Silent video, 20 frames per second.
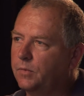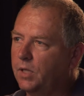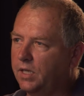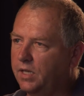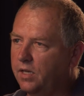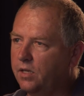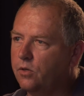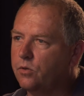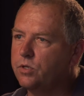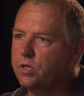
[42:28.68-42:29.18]

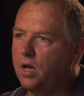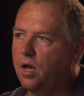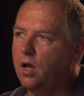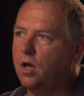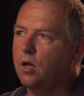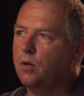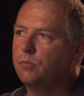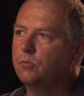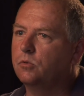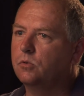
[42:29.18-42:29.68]
They did their
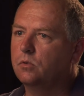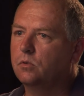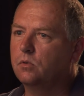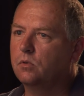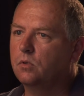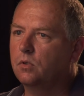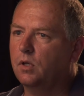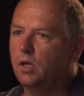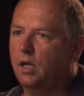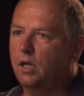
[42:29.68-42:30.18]
jobs
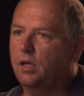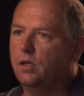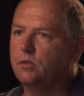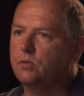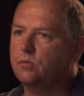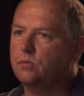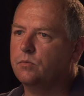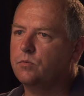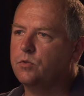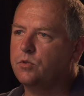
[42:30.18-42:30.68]

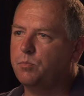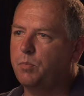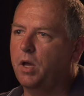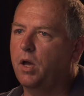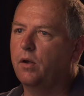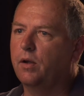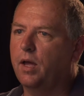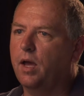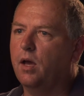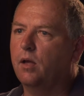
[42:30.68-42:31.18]
as
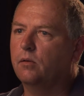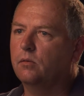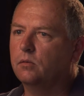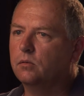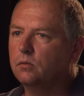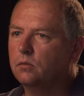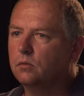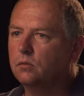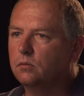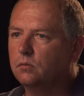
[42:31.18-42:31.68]
spelled out
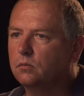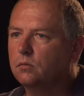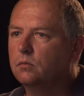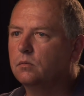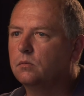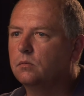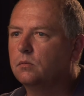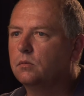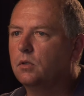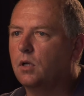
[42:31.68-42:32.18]

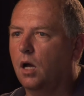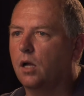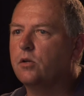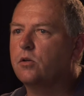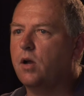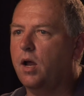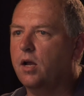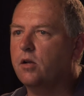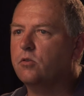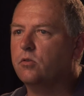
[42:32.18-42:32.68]

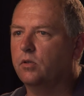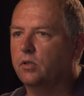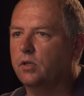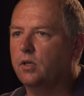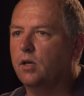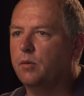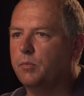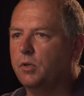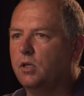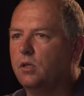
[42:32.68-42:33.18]

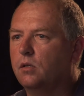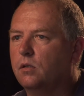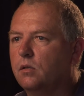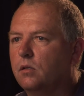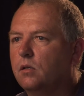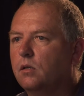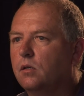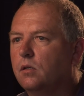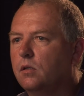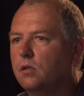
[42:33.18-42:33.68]
contractually. I mean,
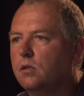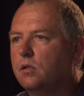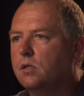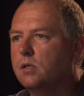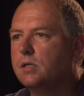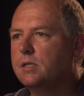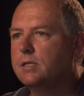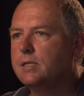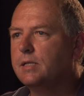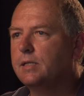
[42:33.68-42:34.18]

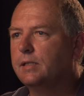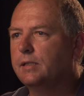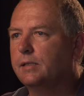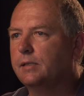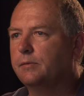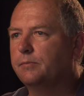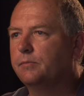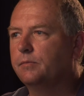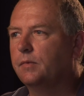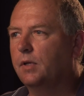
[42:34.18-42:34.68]

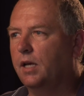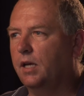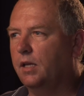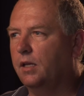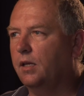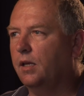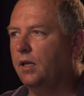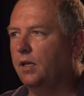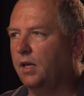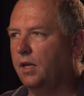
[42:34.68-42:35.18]

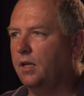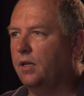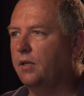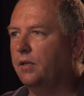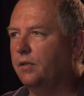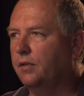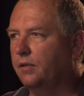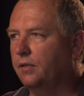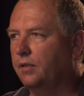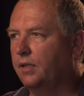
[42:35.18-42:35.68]
and
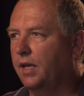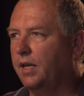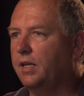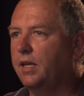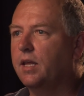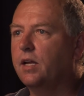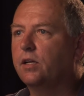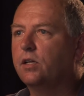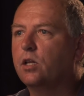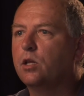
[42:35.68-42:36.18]

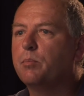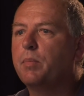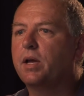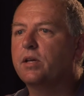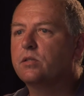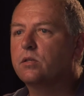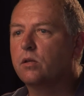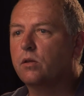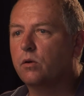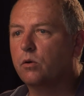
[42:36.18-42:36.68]
they did it to the
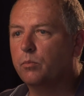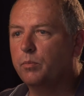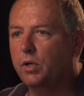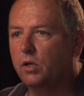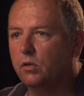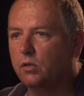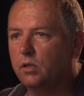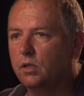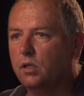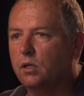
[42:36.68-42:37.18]
best of their
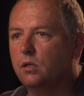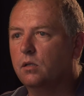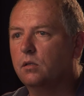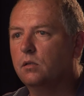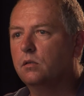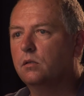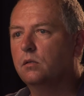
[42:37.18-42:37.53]
ability.